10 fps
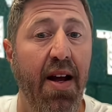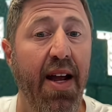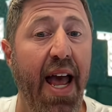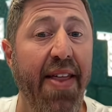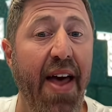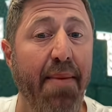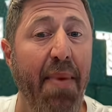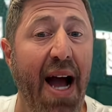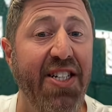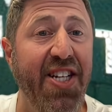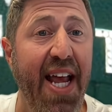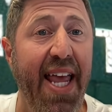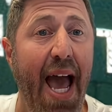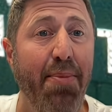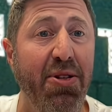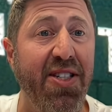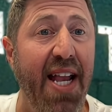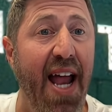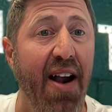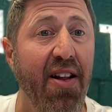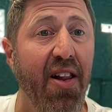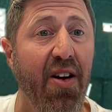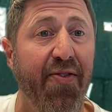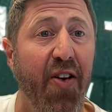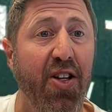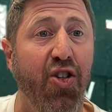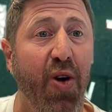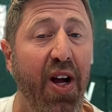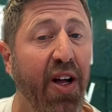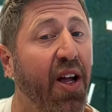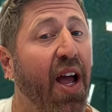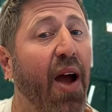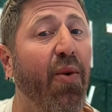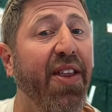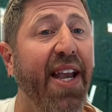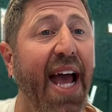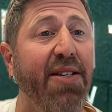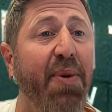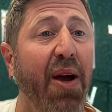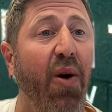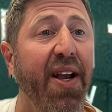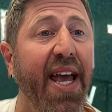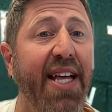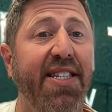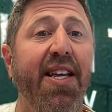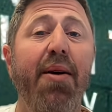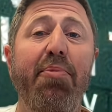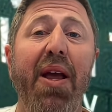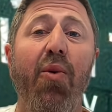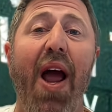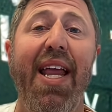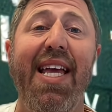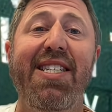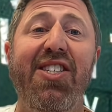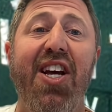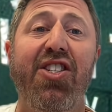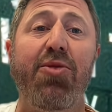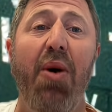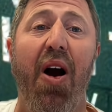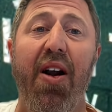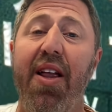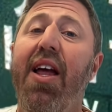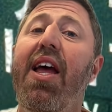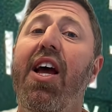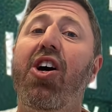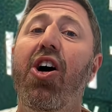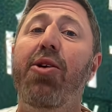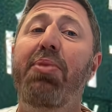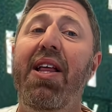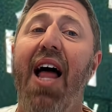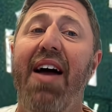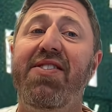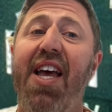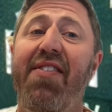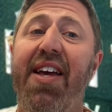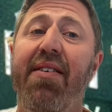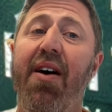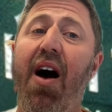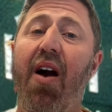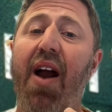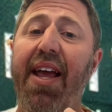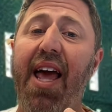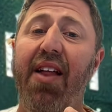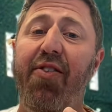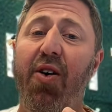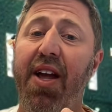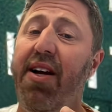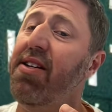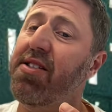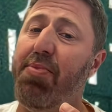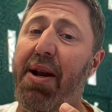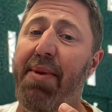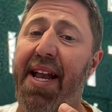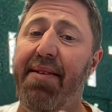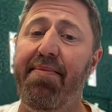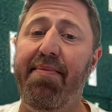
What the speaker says: Again, that MyShake app will send out an alert for the drill. And when the next big one hits, being ready isn't just smart. It could be life-saving. All right, California, it's been a minute.